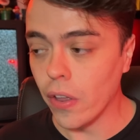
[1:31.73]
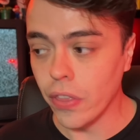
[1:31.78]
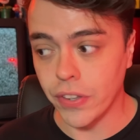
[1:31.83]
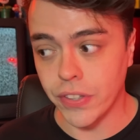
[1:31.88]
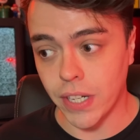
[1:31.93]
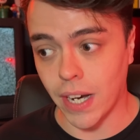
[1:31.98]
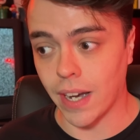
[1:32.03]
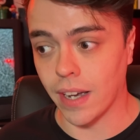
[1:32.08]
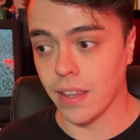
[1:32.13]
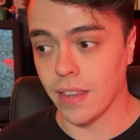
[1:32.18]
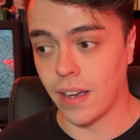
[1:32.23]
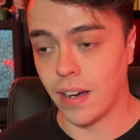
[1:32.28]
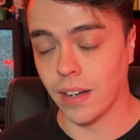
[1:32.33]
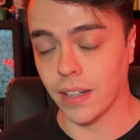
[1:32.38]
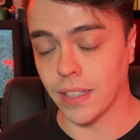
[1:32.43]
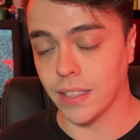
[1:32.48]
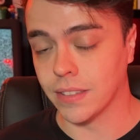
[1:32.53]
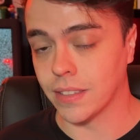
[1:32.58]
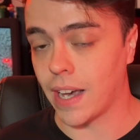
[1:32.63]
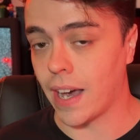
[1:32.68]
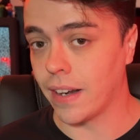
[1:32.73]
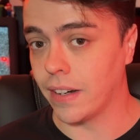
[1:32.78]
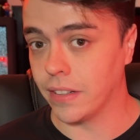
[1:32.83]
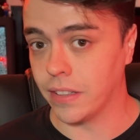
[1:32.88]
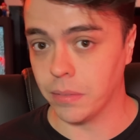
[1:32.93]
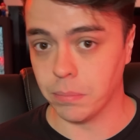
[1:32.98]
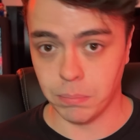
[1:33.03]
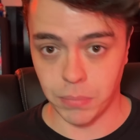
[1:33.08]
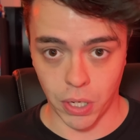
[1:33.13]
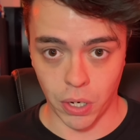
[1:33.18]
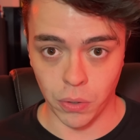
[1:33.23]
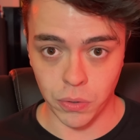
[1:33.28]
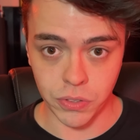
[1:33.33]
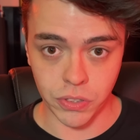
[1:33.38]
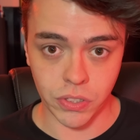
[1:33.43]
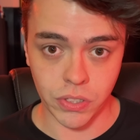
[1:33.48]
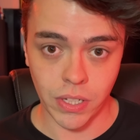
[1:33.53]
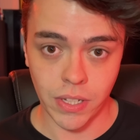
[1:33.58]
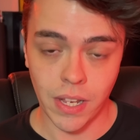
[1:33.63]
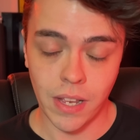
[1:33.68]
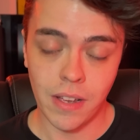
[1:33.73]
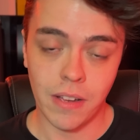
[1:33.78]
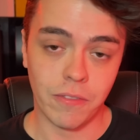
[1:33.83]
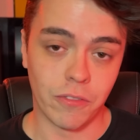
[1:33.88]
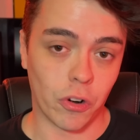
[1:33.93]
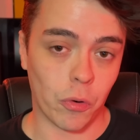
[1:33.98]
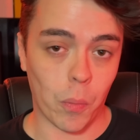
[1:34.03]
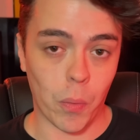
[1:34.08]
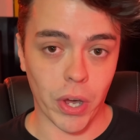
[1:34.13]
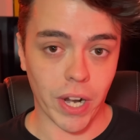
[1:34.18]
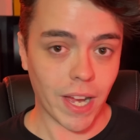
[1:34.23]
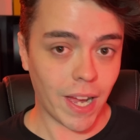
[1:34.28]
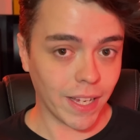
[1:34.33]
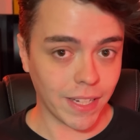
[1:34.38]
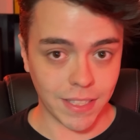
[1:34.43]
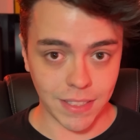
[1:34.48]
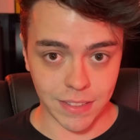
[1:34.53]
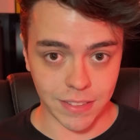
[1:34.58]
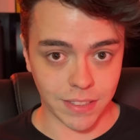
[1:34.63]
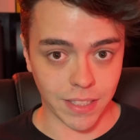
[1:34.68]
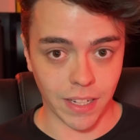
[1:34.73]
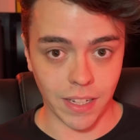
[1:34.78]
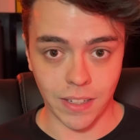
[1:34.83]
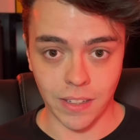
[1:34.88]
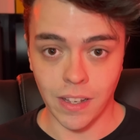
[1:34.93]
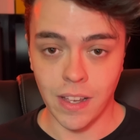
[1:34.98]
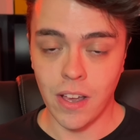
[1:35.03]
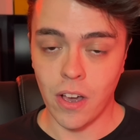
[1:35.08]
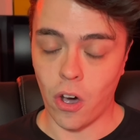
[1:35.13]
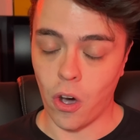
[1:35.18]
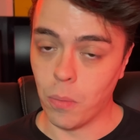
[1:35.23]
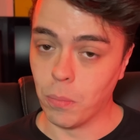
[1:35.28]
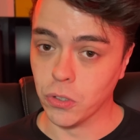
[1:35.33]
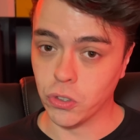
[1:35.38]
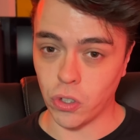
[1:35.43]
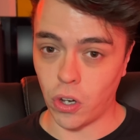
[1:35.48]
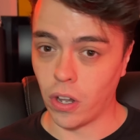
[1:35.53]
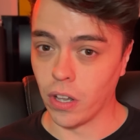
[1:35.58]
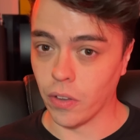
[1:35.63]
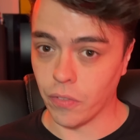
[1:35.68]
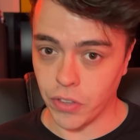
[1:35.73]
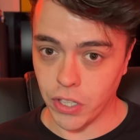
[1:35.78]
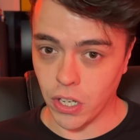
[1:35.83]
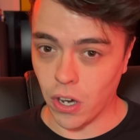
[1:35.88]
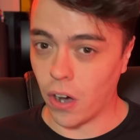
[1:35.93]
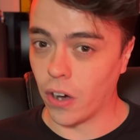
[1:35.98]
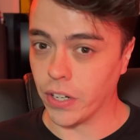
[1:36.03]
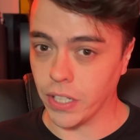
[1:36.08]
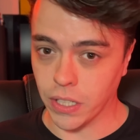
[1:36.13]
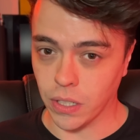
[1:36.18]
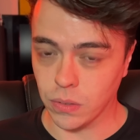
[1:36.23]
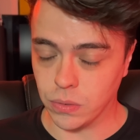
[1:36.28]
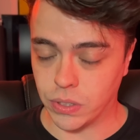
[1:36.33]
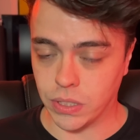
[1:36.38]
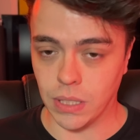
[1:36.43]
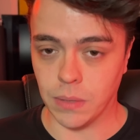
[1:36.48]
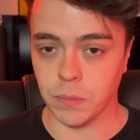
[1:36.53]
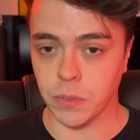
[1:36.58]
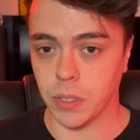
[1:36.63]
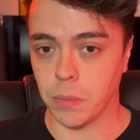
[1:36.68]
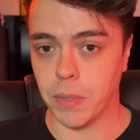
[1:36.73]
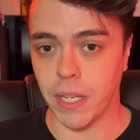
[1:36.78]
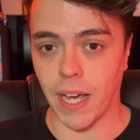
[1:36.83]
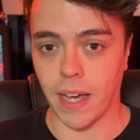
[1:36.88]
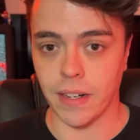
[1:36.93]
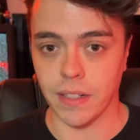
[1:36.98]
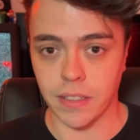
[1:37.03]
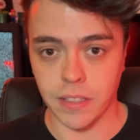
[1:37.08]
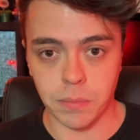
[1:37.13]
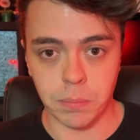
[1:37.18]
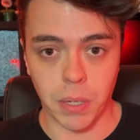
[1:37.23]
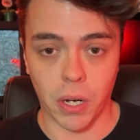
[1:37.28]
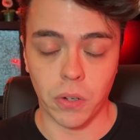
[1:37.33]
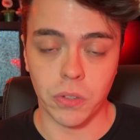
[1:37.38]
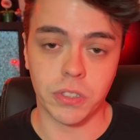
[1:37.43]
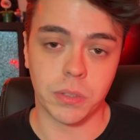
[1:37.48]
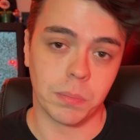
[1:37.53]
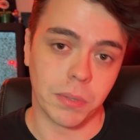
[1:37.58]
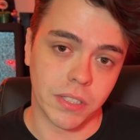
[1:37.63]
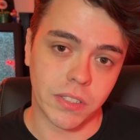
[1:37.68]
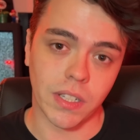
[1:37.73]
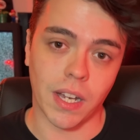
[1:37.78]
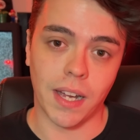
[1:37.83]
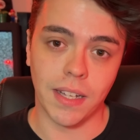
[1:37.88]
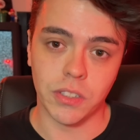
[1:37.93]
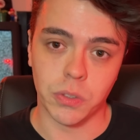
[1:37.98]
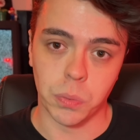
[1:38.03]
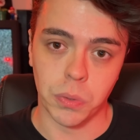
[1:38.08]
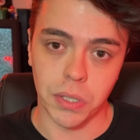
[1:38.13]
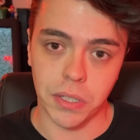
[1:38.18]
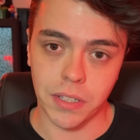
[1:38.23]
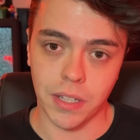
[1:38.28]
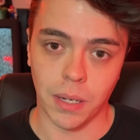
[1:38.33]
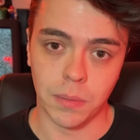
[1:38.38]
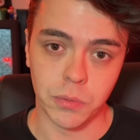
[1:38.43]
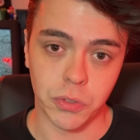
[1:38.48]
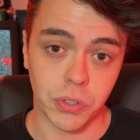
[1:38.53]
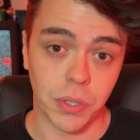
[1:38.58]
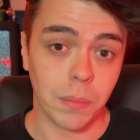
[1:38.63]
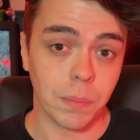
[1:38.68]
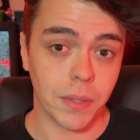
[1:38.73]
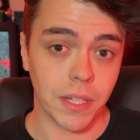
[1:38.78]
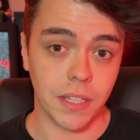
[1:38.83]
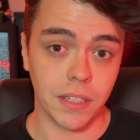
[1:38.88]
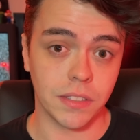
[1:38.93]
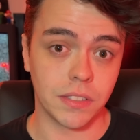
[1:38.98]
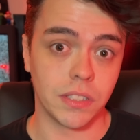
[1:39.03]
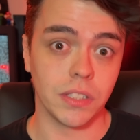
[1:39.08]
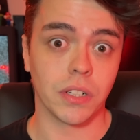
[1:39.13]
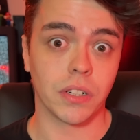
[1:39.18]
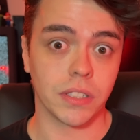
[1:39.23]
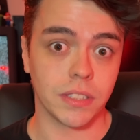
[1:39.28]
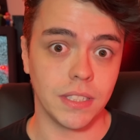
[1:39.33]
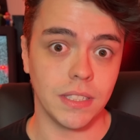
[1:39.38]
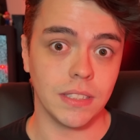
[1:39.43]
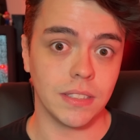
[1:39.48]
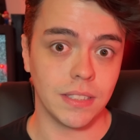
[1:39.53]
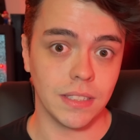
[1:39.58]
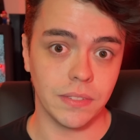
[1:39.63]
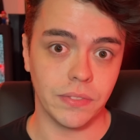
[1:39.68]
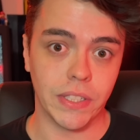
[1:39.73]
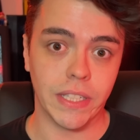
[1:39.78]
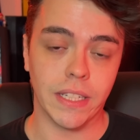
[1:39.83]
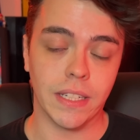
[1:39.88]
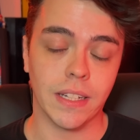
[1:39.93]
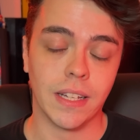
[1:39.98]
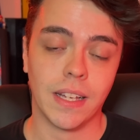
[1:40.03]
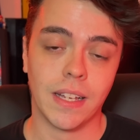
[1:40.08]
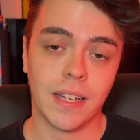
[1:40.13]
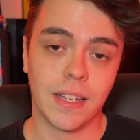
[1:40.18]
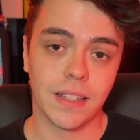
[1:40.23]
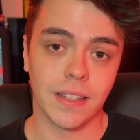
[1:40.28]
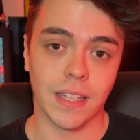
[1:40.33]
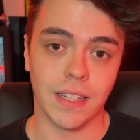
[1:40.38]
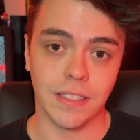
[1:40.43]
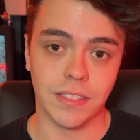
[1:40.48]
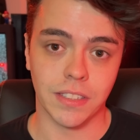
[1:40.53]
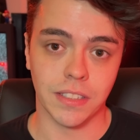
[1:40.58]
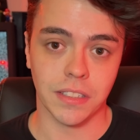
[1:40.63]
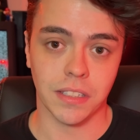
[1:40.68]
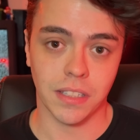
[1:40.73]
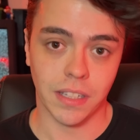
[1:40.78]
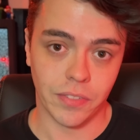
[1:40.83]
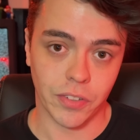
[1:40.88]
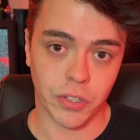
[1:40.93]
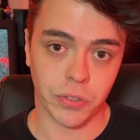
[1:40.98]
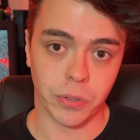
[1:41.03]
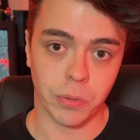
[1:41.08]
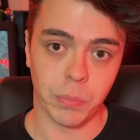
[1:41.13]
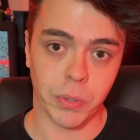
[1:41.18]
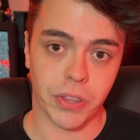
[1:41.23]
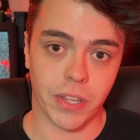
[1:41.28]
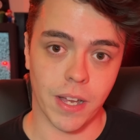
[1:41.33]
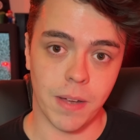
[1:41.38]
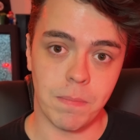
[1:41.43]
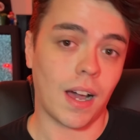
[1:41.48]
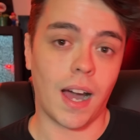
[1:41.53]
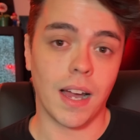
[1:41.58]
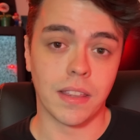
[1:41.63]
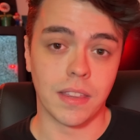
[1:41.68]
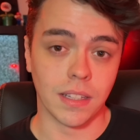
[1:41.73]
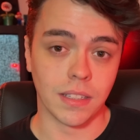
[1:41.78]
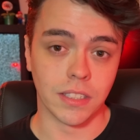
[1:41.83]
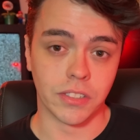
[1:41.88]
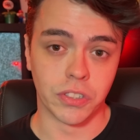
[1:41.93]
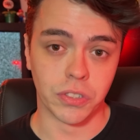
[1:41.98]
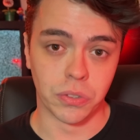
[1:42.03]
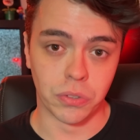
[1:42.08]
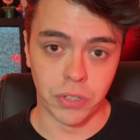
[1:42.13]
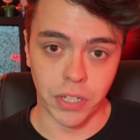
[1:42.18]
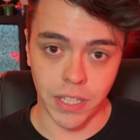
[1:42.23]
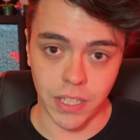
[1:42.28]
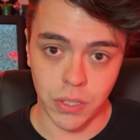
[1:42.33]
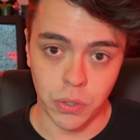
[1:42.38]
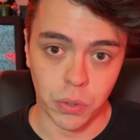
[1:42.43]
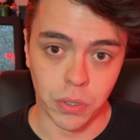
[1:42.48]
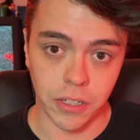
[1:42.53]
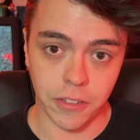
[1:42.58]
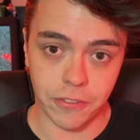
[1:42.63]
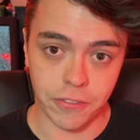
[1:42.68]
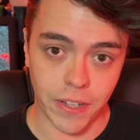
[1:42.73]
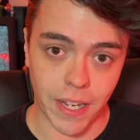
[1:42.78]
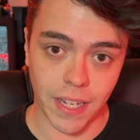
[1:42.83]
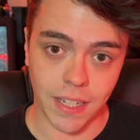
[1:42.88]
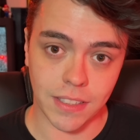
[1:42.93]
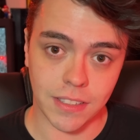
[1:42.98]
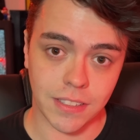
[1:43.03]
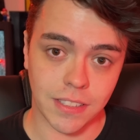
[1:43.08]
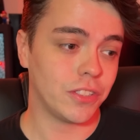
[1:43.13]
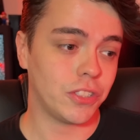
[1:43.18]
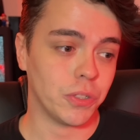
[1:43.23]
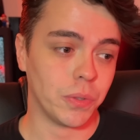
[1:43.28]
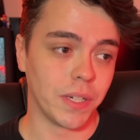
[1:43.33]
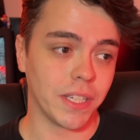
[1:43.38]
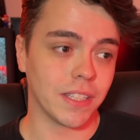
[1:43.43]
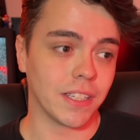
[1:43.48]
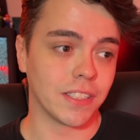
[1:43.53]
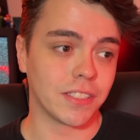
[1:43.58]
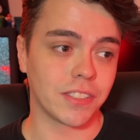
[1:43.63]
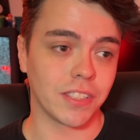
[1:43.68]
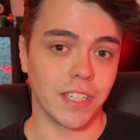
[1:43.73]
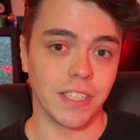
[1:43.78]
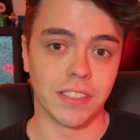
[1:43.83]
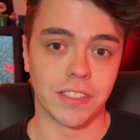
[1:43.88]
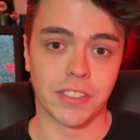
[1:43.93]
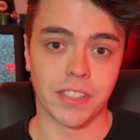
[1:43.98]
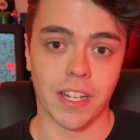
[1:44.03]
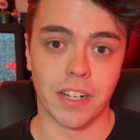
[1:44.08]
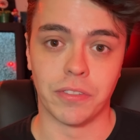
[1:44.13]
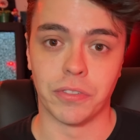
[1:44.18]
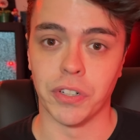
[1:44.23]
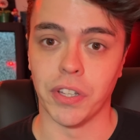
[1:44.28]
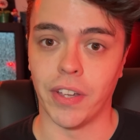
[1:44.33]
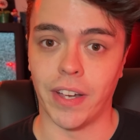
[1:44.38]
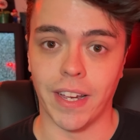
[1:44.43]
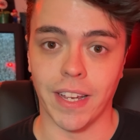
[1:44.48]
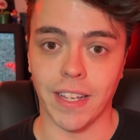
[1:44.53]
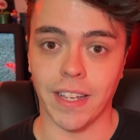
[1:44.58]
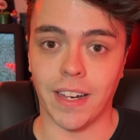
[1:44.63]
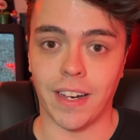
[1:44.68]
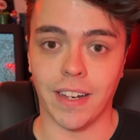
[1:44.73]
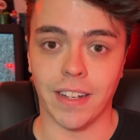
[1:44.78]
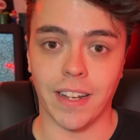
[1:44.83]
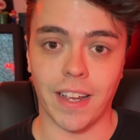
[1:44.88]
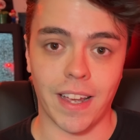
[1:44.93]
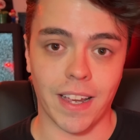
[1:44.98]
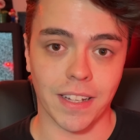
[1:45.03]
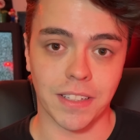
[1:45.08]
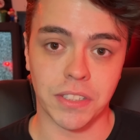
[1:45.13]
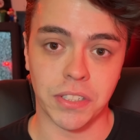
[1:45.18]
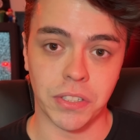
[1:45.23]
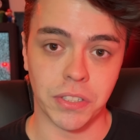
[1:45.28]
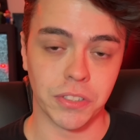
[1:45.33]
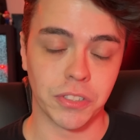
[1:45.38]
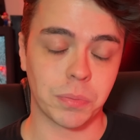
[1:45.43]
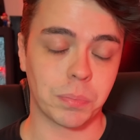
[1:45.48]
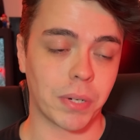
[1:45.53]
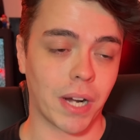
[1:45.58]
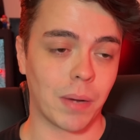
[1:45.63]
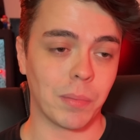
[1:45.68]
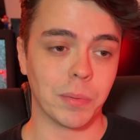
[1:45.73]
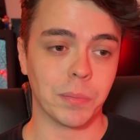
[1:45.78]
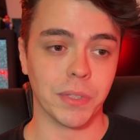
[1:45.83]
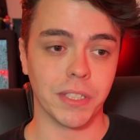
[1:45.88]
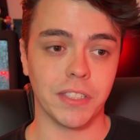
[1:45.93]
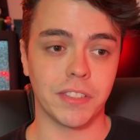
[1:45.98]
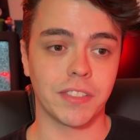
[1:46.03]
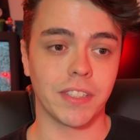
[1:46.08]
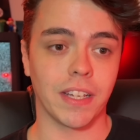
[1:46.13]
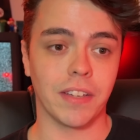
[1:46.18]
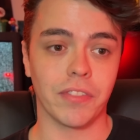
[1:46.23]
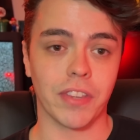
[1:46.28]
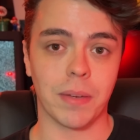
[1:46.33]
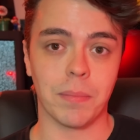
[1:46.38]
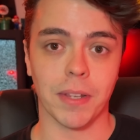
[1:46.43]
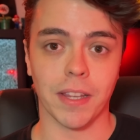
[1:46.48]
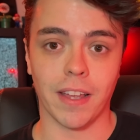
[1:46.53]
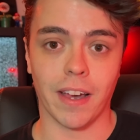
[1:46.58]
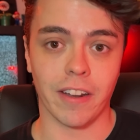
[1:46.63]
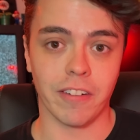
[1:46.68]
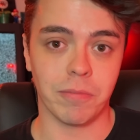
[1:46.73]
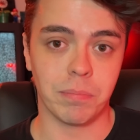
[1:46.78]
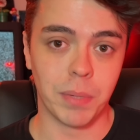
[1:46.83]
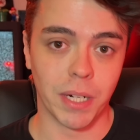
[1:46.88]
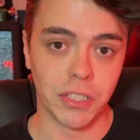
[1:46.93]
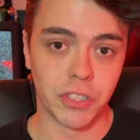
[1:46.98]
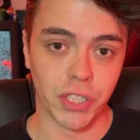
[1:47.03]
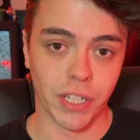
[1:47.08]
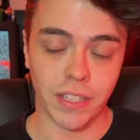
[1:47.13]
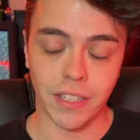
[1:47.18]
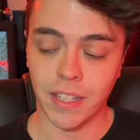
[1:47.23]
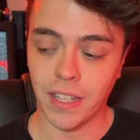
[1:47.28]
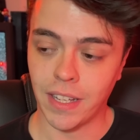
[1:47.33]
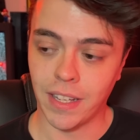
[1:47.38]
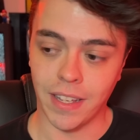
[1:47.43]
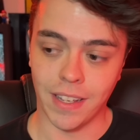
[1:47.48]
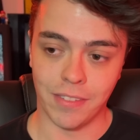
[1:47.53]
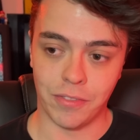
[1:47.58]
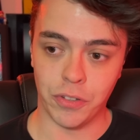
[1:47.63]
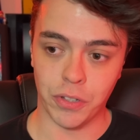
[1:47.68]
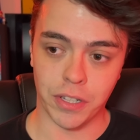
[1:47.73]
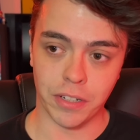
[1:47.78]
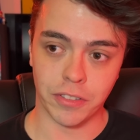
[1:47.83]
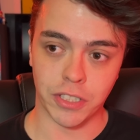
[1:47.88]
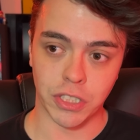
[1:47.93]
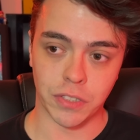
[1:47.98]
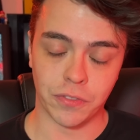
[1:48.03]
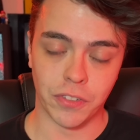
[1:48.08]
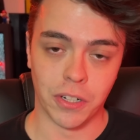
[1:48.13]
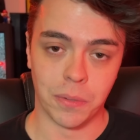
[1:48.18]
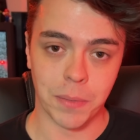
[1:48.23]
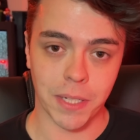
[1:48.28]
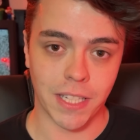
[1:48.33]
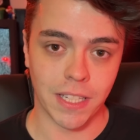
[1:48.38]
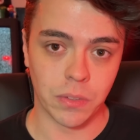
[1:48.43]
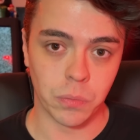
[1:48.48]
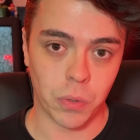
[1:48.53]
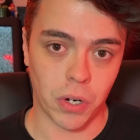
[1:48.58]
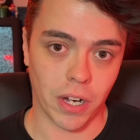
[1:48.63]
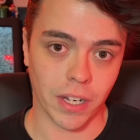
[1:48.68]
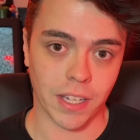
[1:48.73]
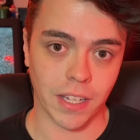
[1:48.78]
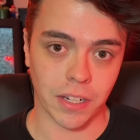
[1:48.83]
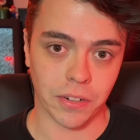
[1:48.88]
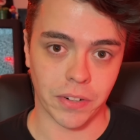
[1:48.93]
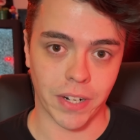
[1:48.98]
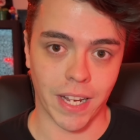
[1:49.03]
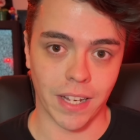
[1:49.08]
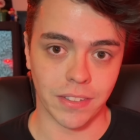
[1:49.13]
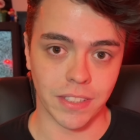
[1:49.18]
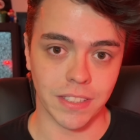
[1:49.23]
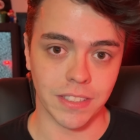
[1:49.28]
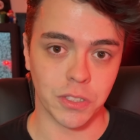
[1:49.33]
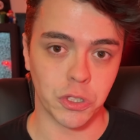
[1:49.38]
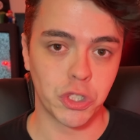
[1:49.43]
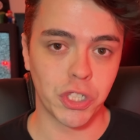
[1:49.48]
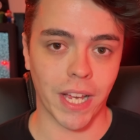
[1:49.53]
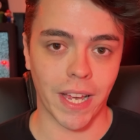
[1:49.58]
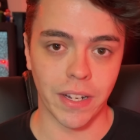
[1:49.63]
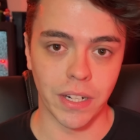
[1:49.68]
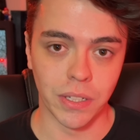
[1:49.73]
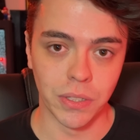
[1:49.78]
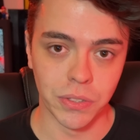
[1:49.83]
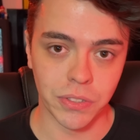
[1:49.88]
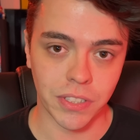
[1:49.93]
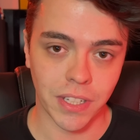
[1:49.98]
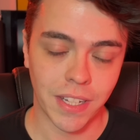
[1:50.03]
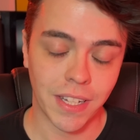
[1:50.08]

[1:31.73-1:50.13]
the dialogue is added in post. From what I can tell, almost all of the audio seems to be added in post, besides what comes from the CRT TV that is in the living room with them. I think this is a really cool effect. Doing this instead of relying on actors probably saved them a lot of budget. If you can just film a kid walking around in the shadows,